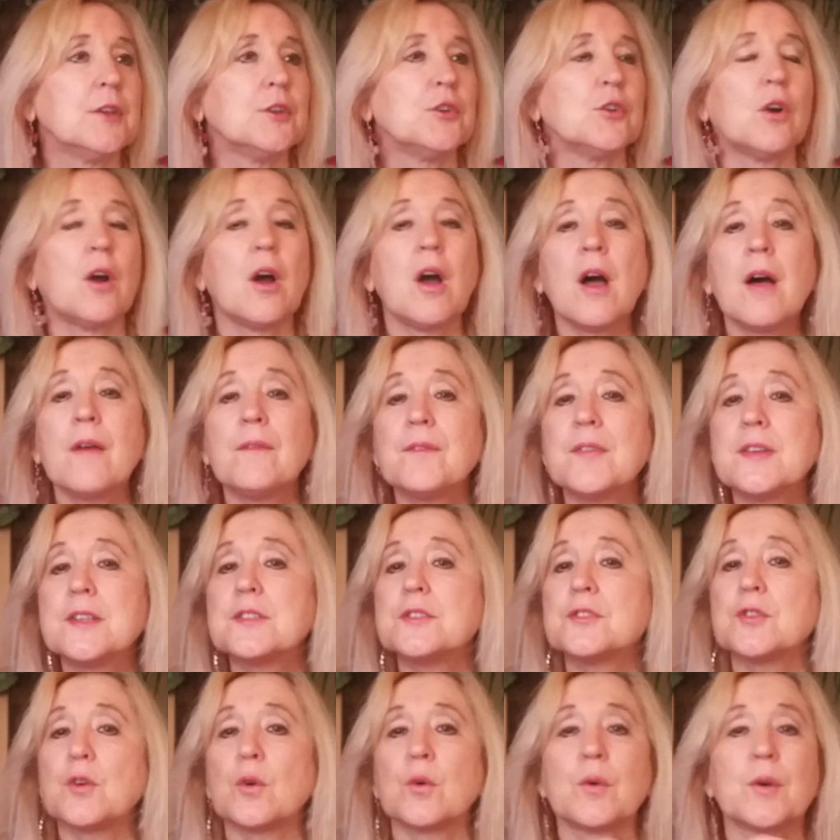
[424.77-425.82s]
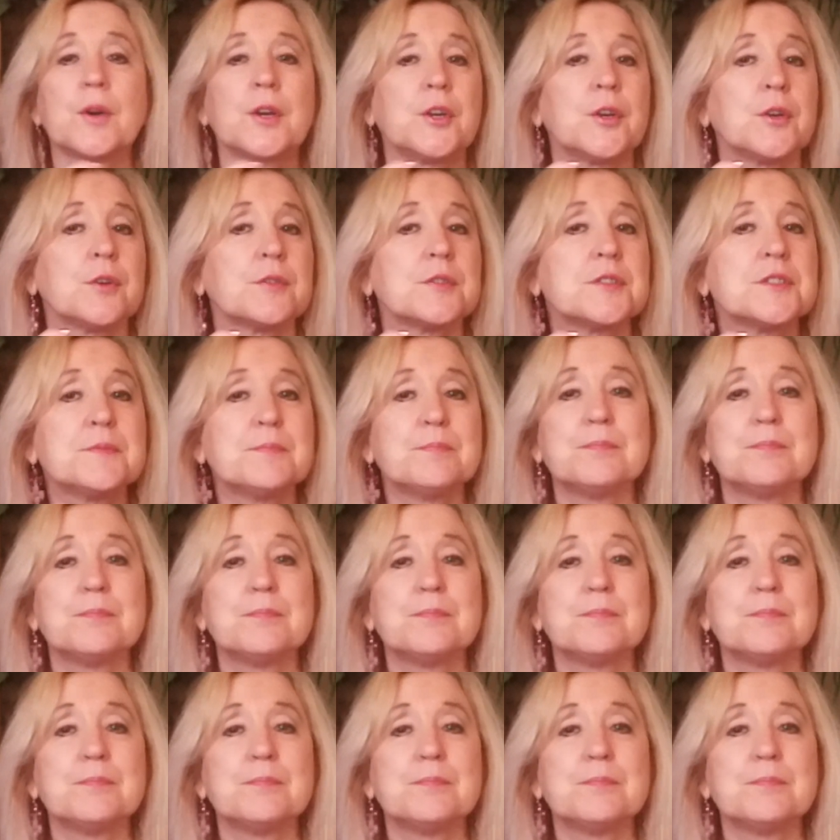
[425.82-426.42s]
your office or your